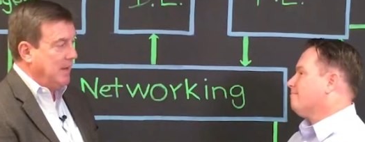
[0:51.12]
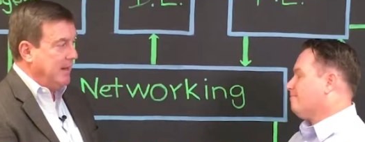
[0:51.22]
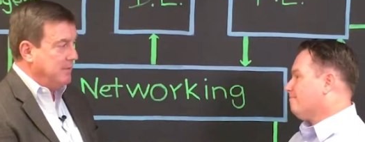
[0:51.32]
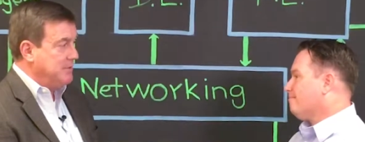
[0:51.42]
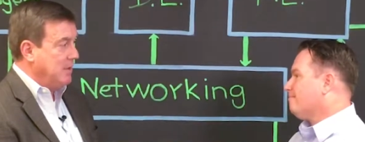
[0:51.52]
Speaker 1: you're
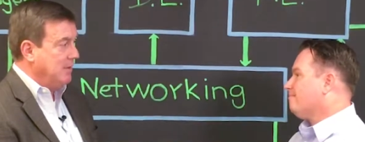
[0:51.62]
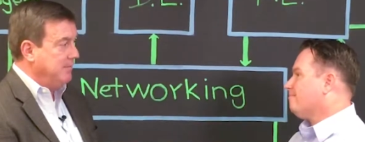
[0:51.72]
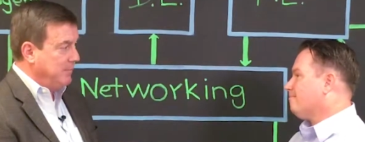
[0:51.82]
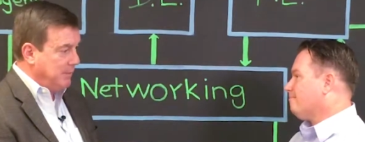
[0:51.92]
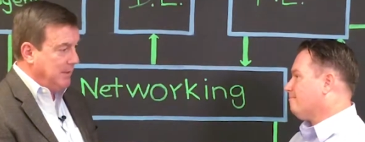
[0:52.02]
IO
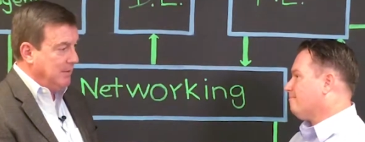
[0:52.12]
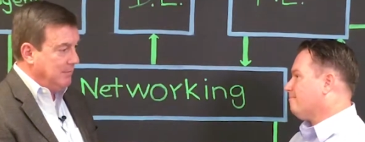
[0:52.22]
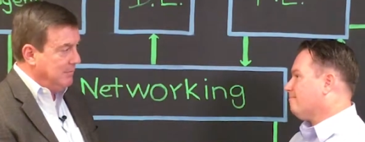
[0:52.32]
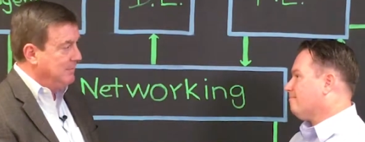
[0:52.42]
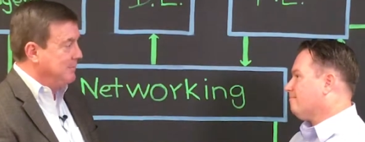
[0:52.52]
starved, we
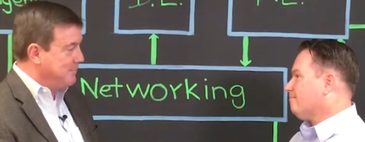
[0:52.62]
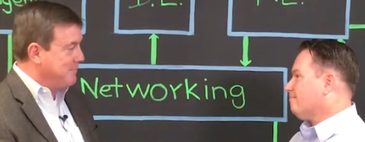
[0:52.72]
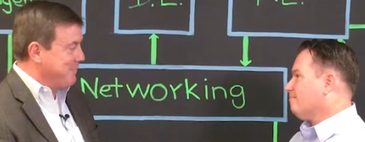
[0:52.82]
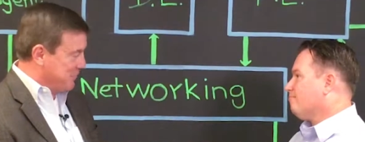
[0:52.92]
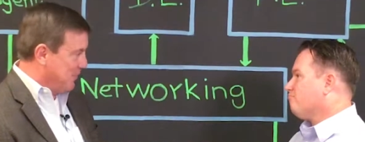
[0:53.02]
can
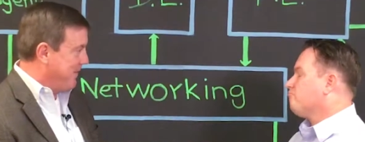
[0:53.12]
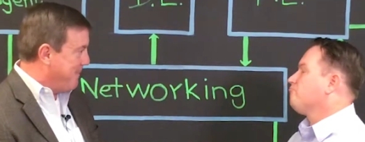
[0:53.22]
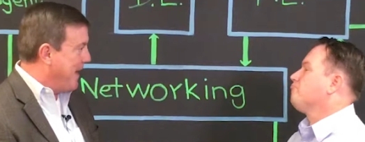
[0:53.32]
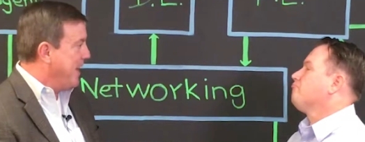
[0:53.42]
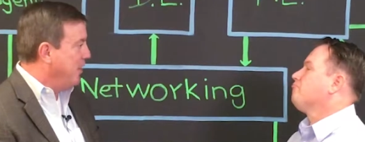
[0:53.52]
serve
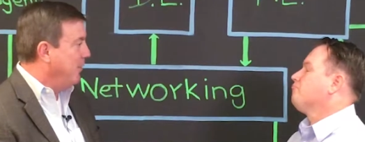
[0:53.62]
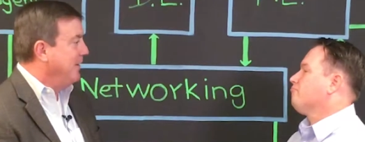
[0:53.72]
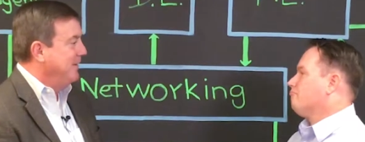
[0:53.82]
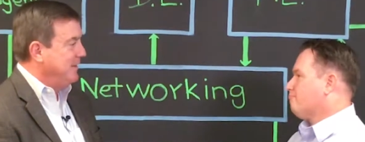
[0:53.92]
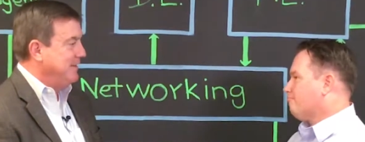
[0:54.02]
up IO
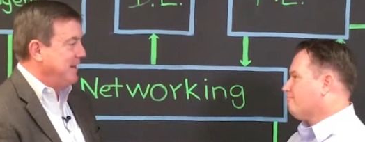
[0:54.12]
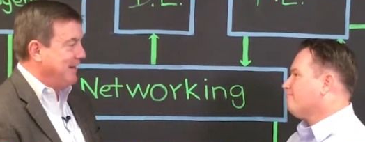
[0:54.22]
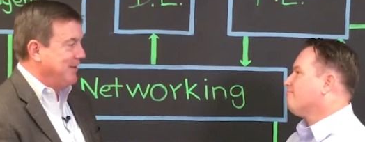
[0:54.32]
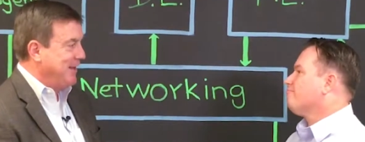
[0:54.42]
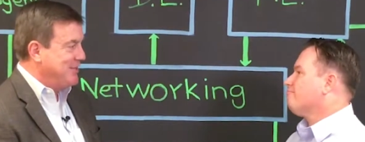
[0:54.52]
and
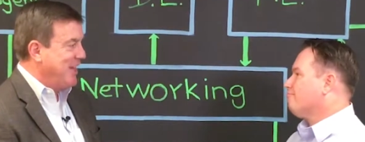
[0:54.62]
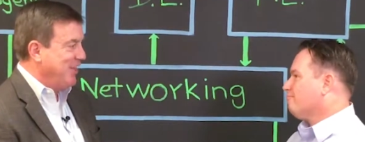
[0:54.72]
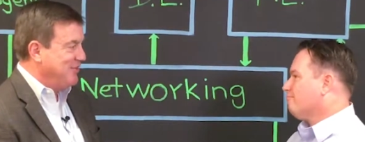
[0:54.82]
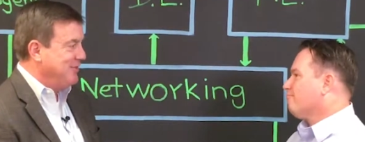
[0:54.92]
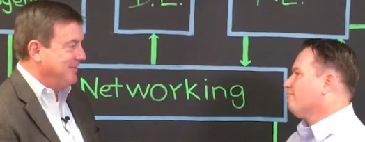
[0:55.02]
take care of that
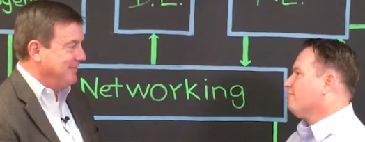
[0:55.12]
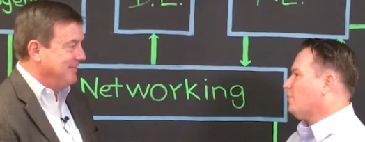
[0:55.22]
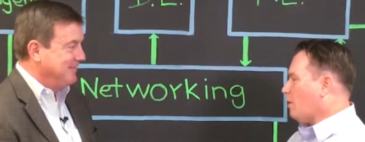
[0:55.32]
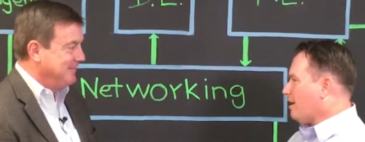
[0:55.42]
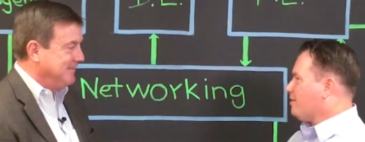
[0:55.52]
challenge.
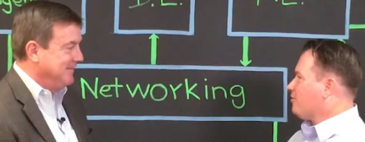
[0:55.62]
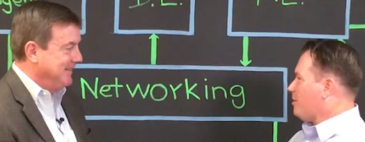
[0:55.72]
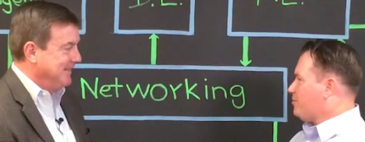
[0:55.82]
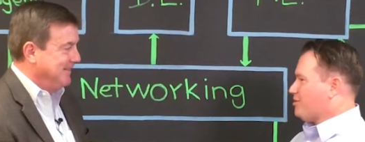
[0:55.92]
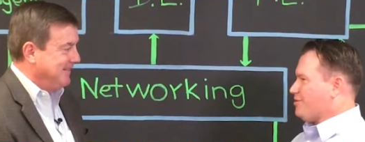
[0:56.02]
Speaker 2: Okay, so
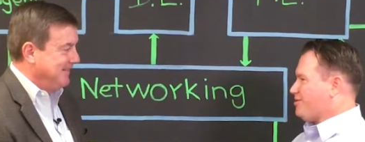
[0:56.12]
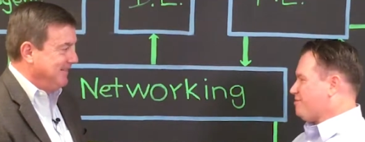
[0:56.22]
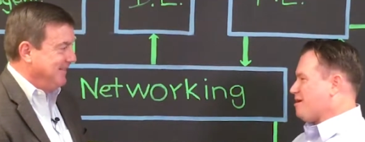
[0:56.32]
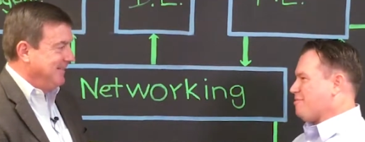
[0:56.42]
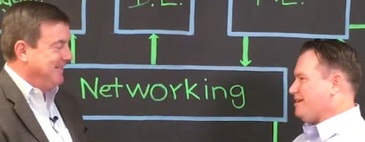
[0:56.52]
I'm sure there's
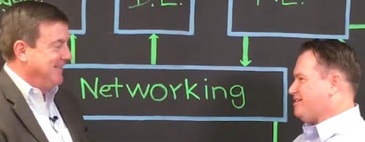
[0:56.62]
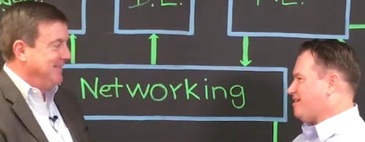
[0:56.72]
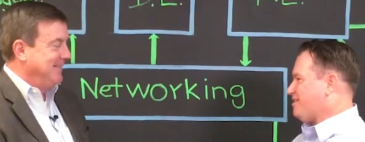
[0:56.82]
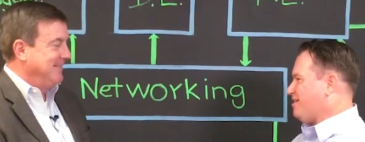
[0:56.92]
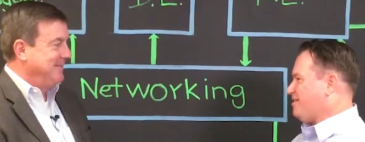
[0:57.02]
some companies
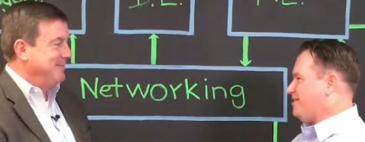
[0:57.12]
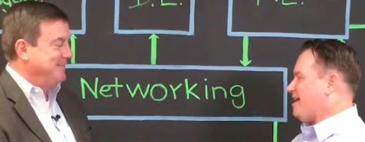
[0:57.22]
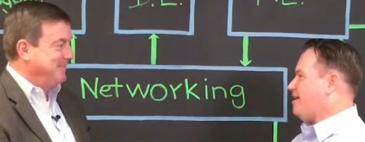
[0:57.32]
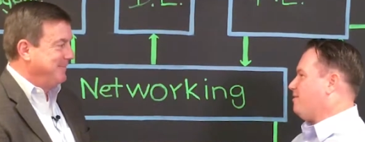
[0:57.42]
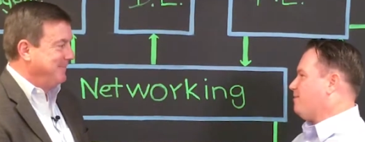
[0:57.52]
out there that
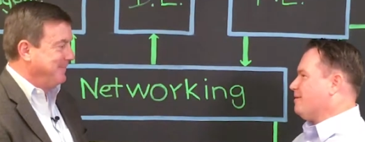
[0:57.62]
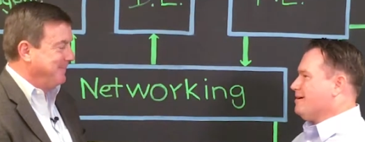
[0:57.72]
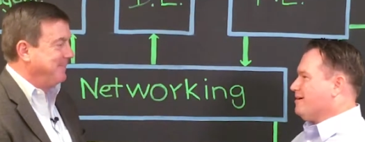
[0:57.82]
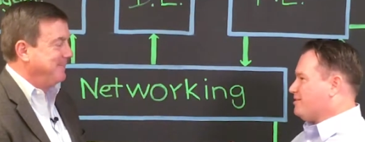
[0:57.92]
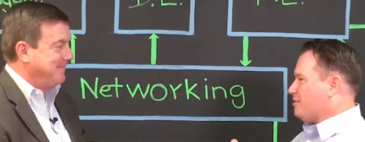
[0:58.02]
have
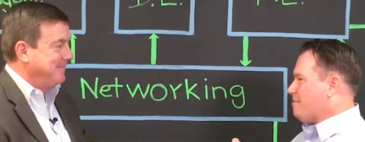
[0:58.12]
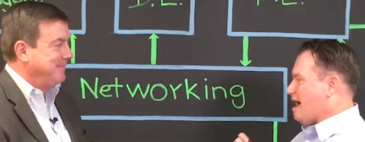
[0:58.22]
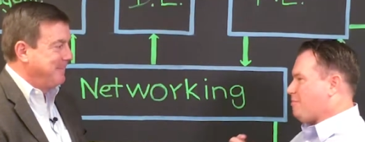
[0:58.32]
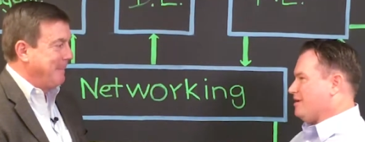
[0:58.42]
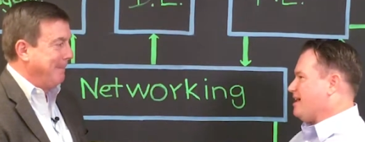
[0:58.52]
some
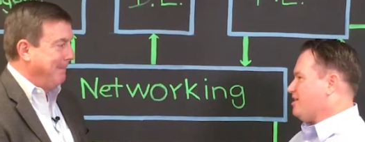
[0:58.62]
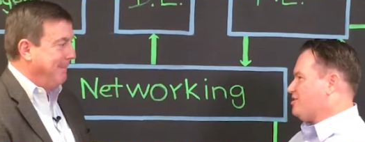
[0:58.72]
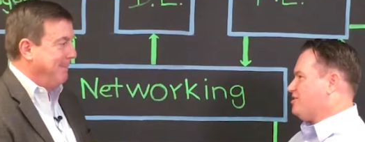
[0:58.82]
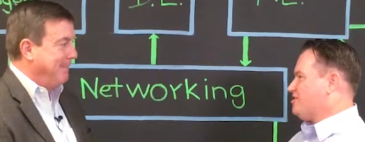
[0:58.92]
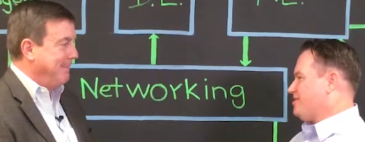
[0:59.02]

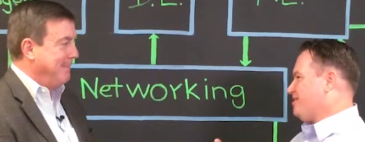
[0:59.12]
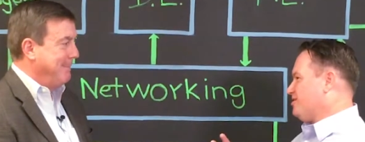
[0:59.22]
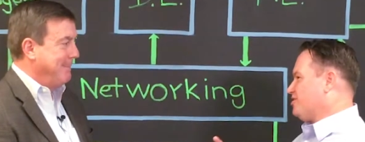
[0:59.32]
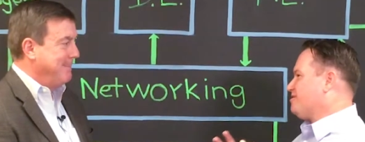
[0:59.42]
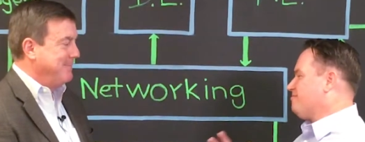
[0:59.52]
applications that
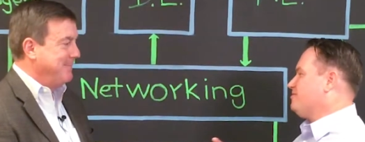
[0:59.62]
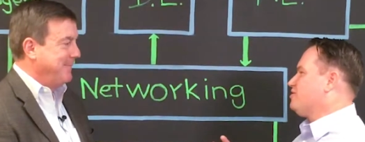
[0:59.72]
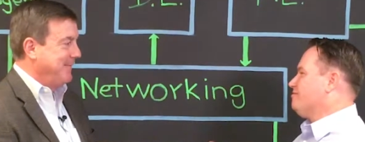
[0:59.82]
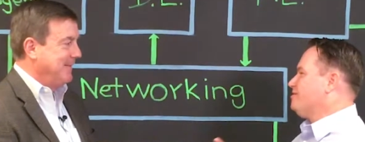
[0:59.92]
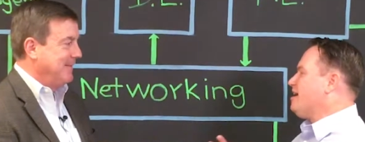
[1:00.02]
are just
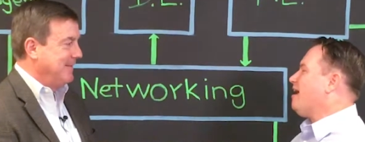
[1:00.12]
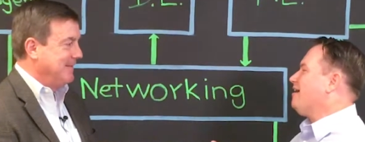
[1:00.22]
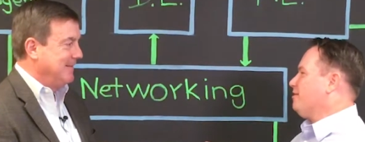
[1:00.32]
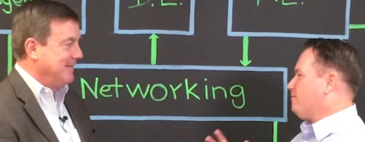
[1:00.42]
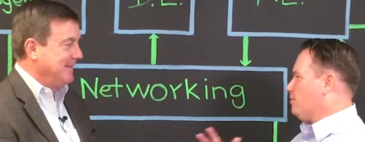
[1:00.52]

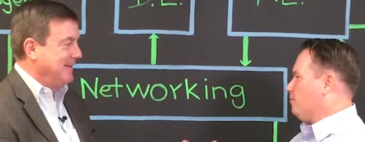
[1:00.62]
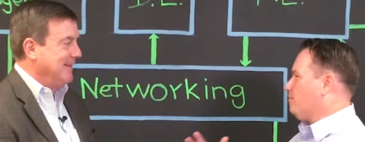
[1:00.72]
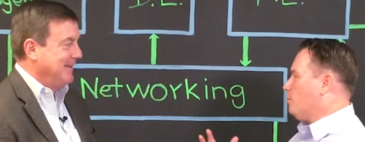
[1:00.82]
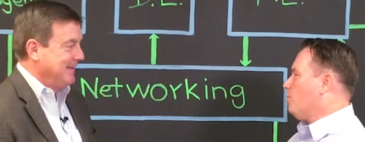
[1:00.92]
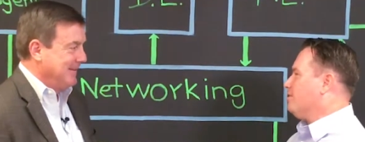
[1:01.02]
dying
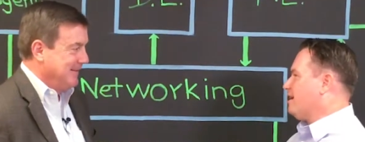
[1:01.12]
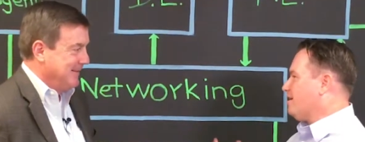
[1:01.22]
for, for more